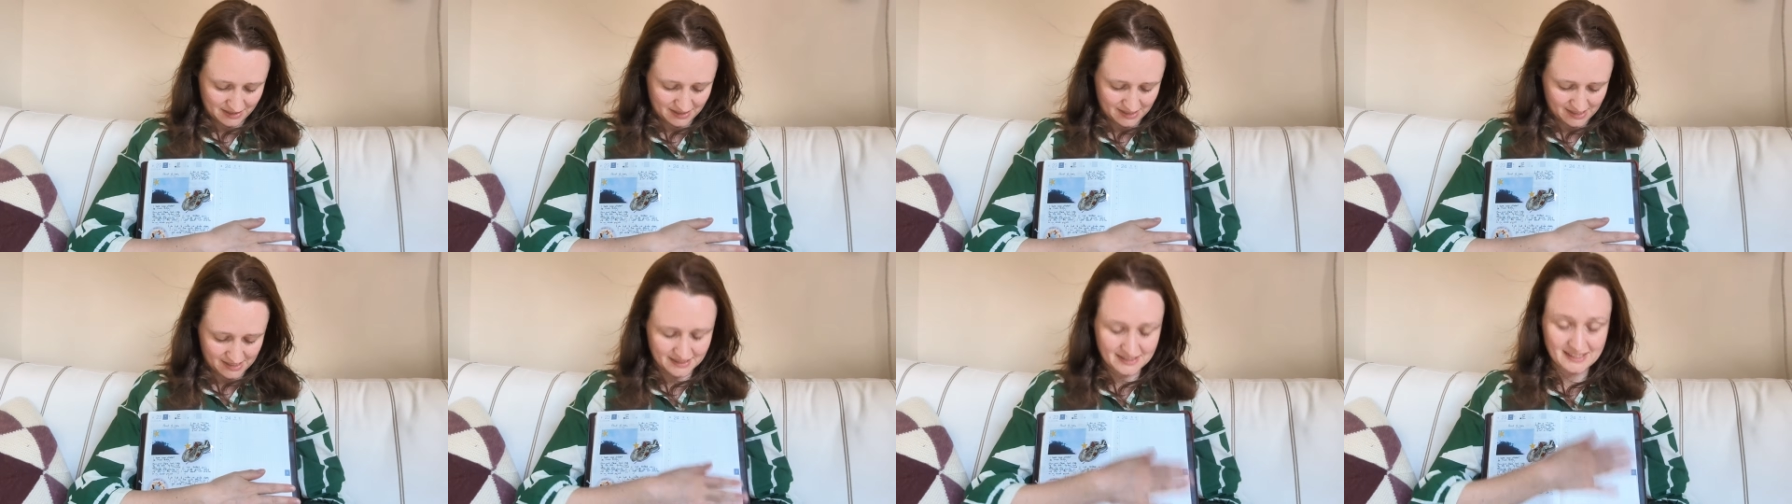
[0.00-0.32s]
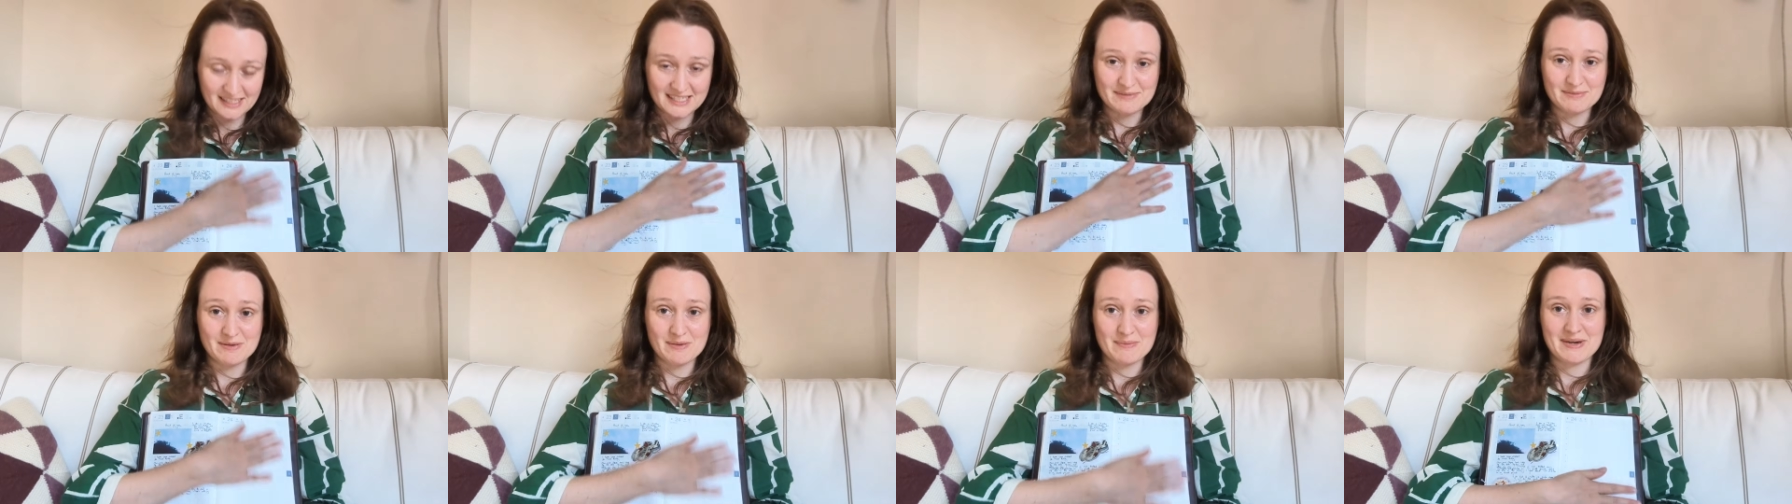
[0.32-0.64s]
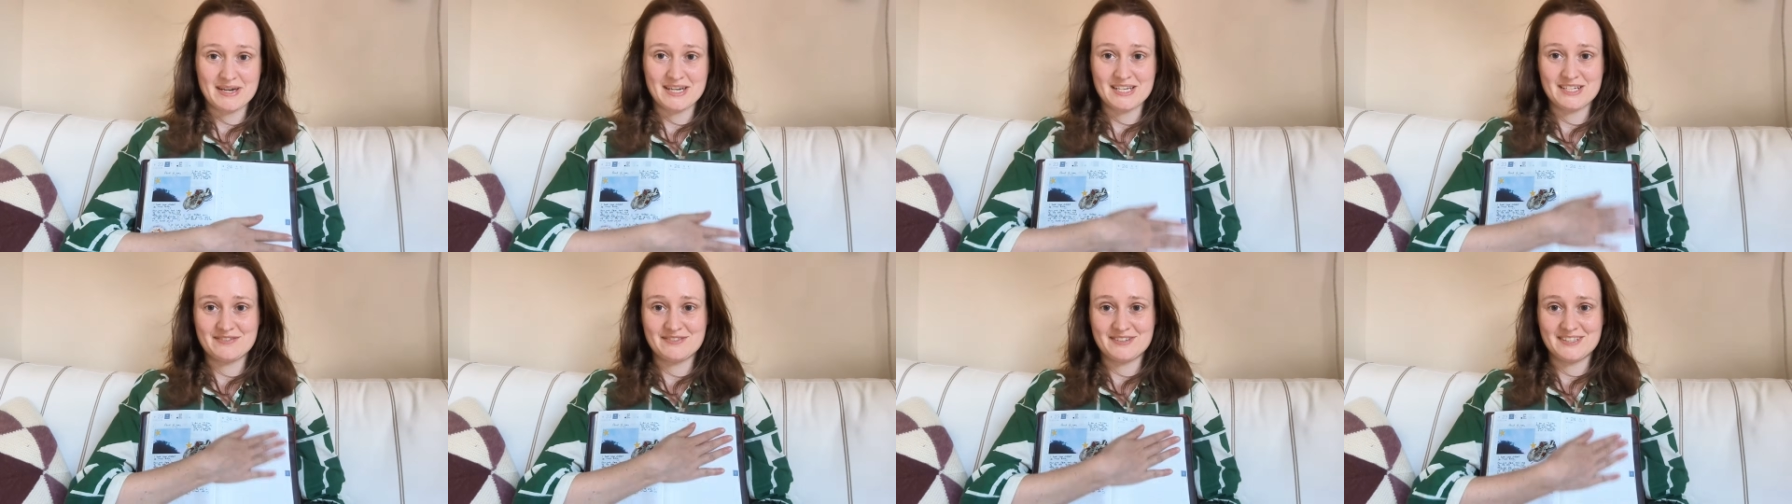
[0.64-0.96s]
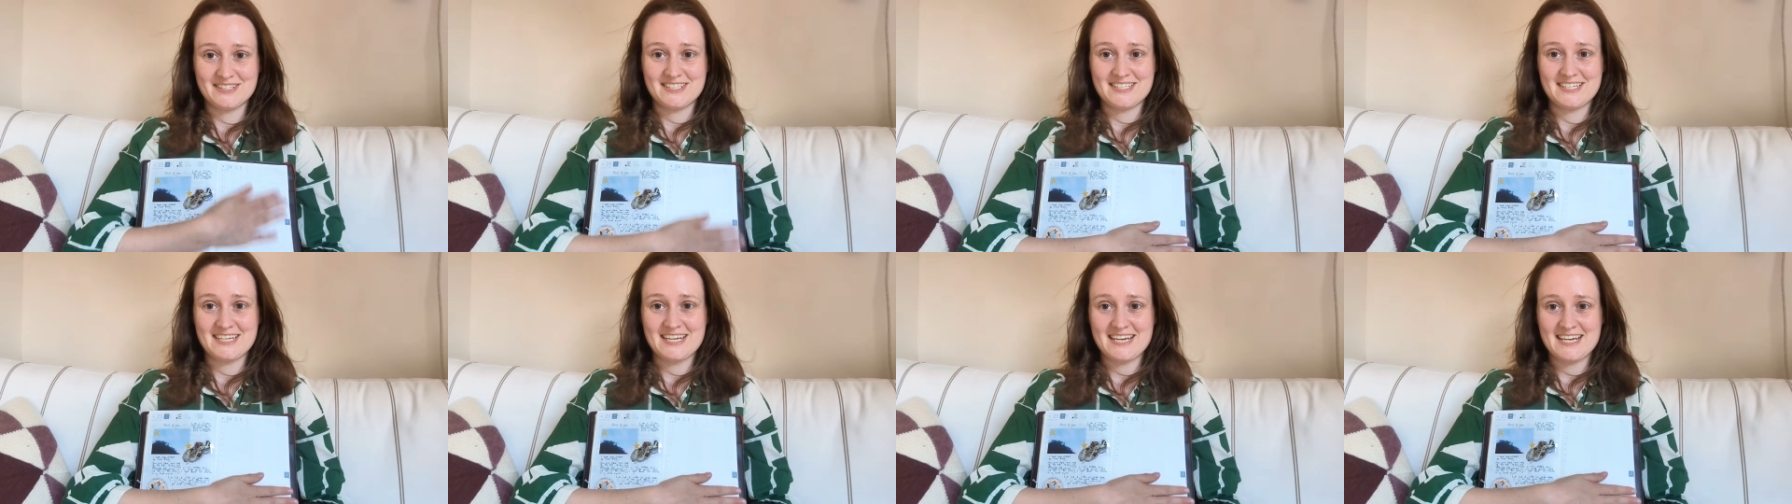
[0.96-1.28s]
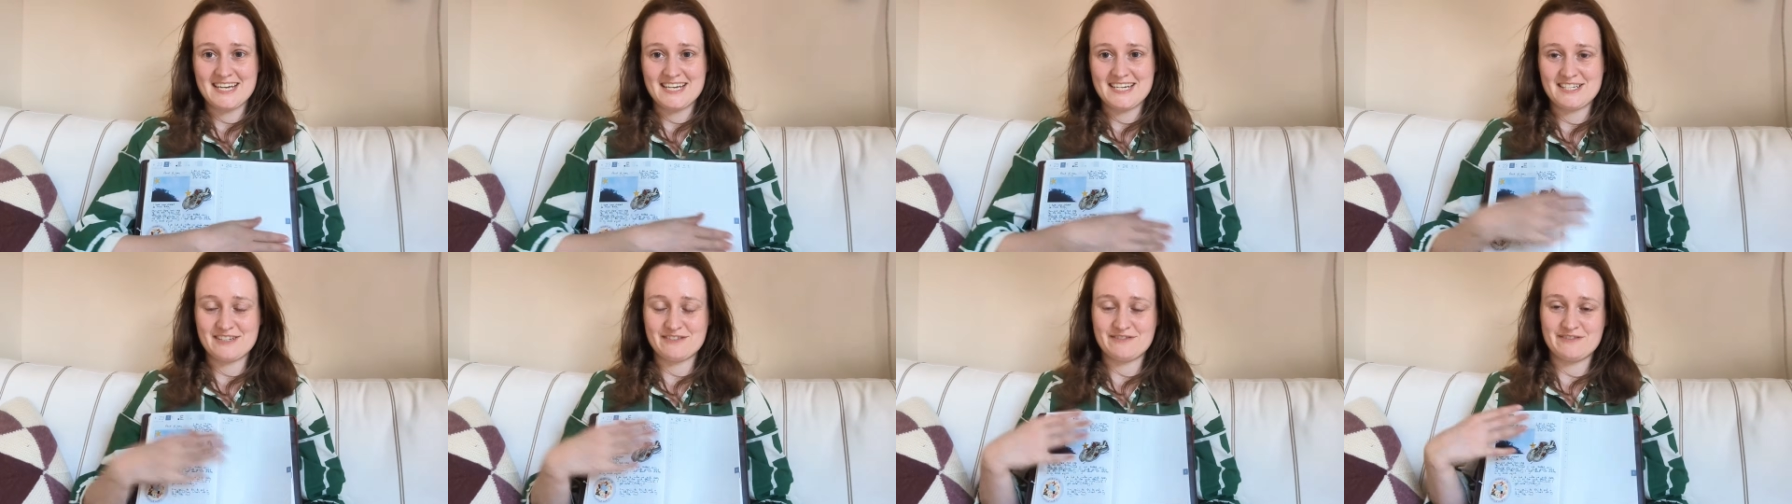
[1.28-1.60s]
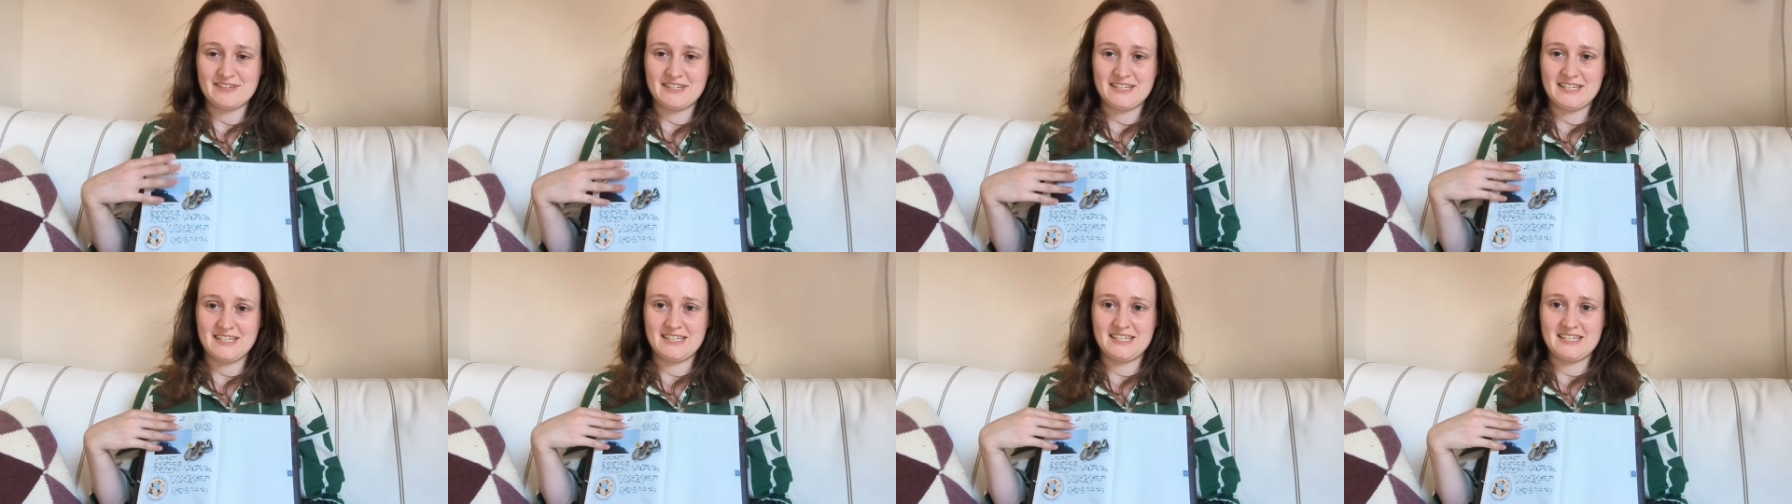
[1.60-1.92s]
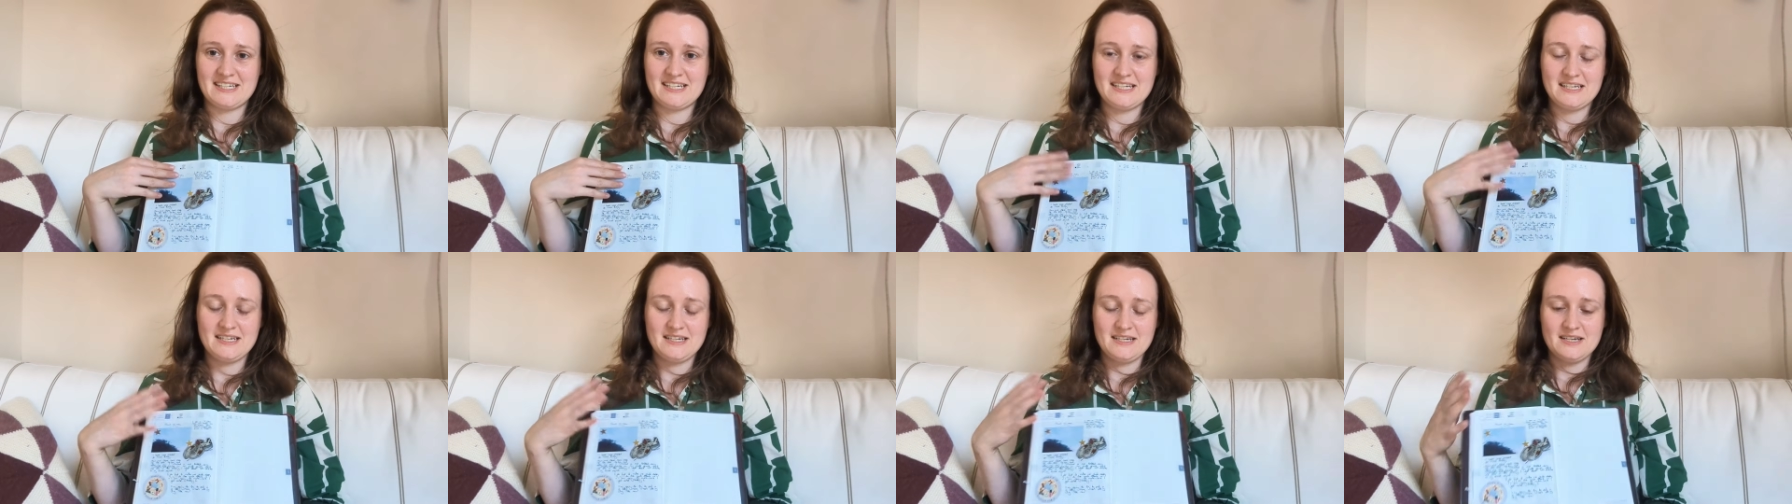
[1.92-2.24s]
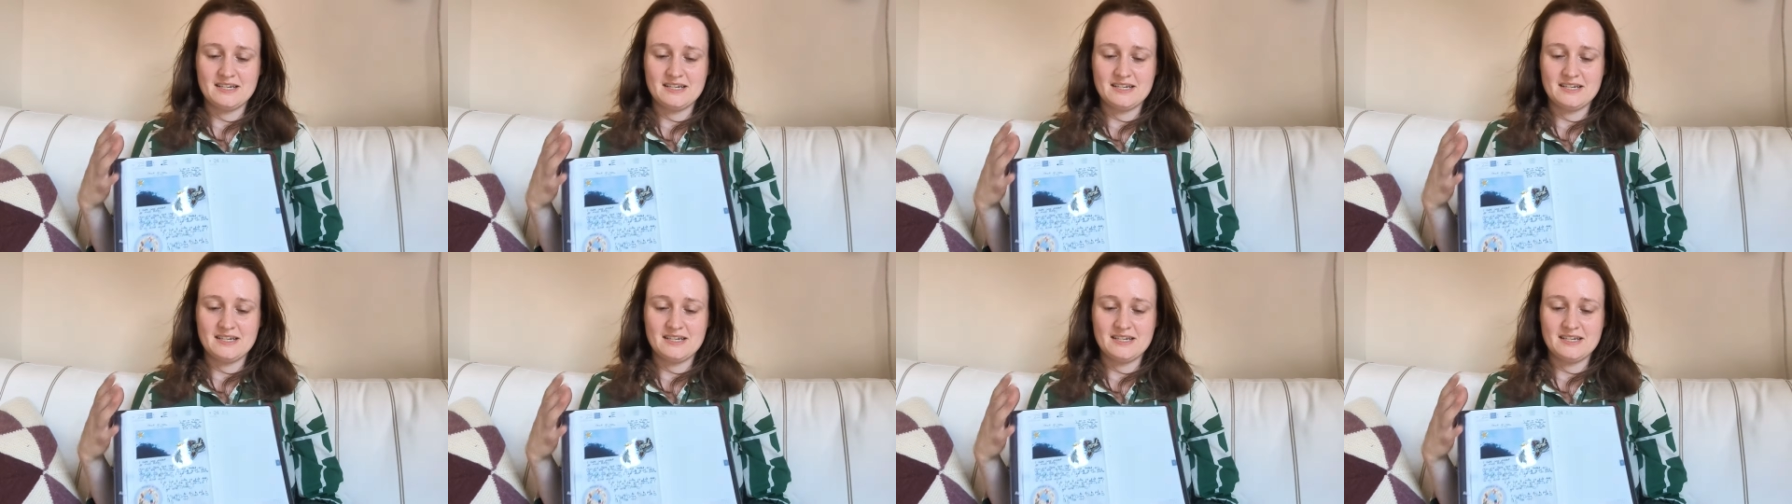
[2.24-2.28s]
Yes, that's my page for today to fill in.